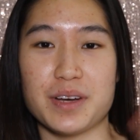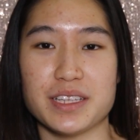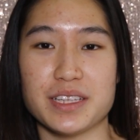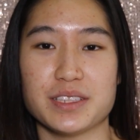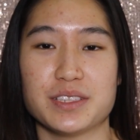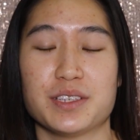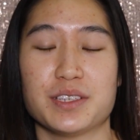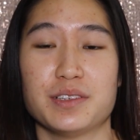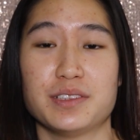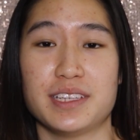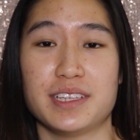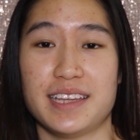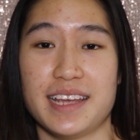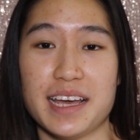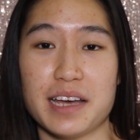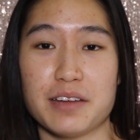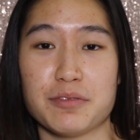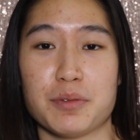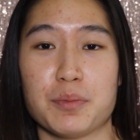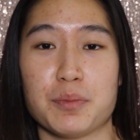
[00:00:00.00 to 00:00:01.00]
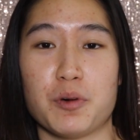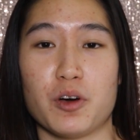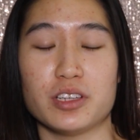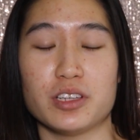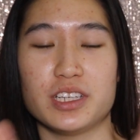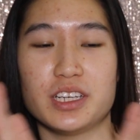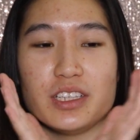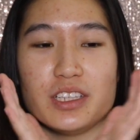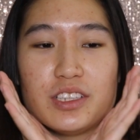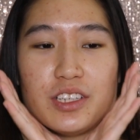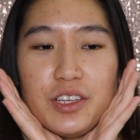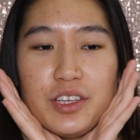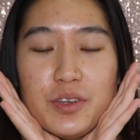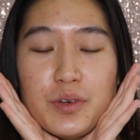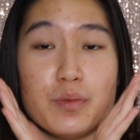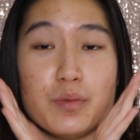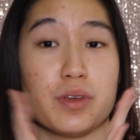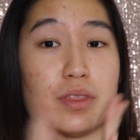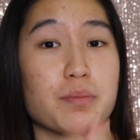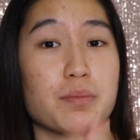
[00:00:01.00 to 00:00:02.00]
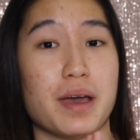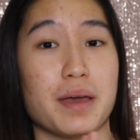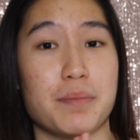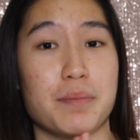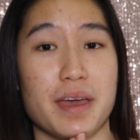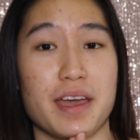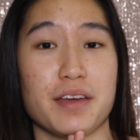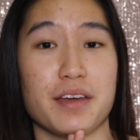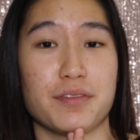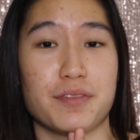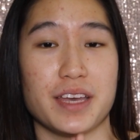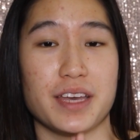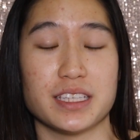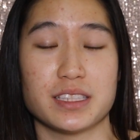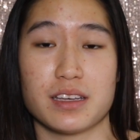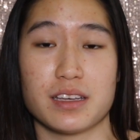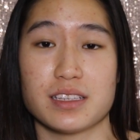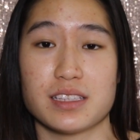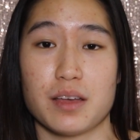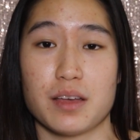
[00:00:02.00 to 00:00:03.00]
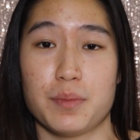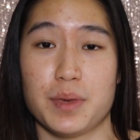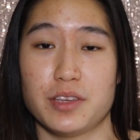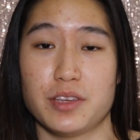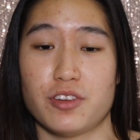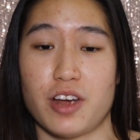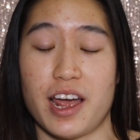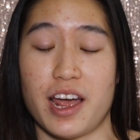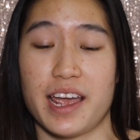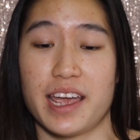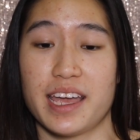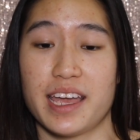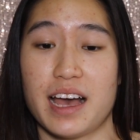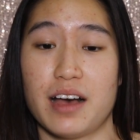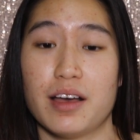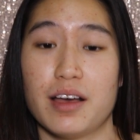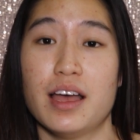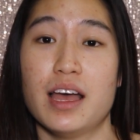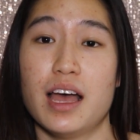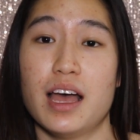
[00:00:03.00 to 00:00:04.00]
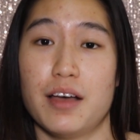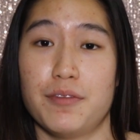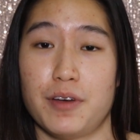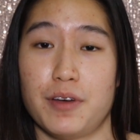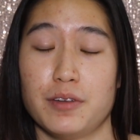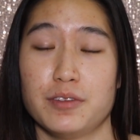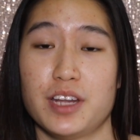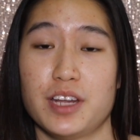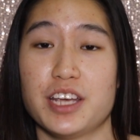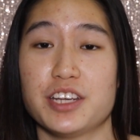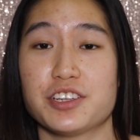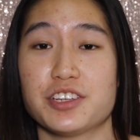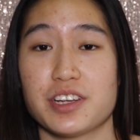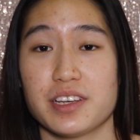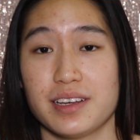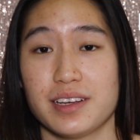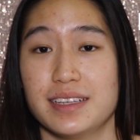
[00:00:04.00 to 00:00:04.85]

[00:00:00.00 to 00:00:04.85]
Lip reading: So today I'm reporting to you with my bare face because I'll be trying out a foundation,